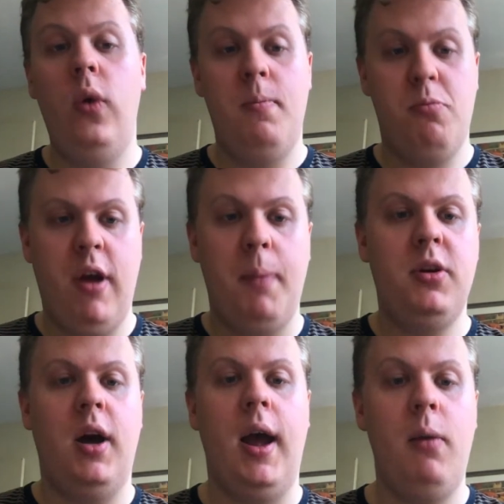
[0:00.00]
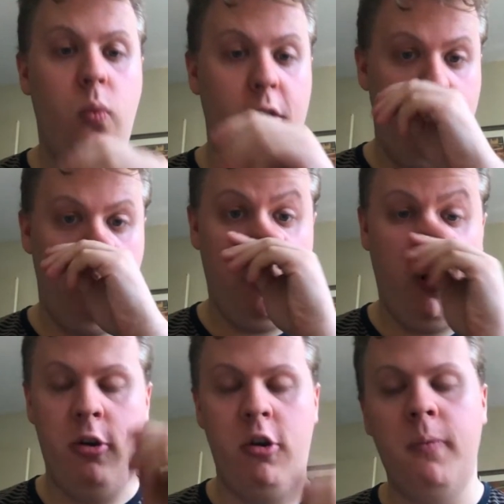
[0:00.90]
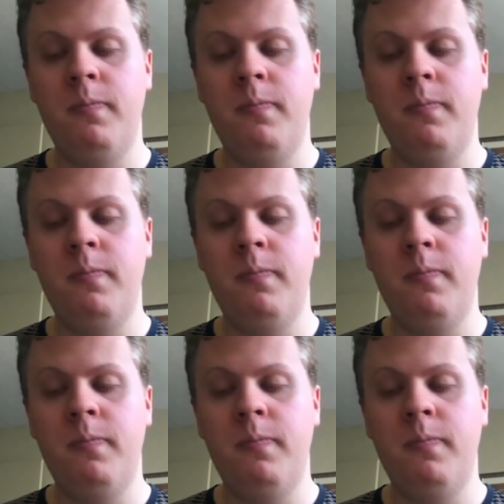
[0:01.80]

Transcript: in prep time with your partner.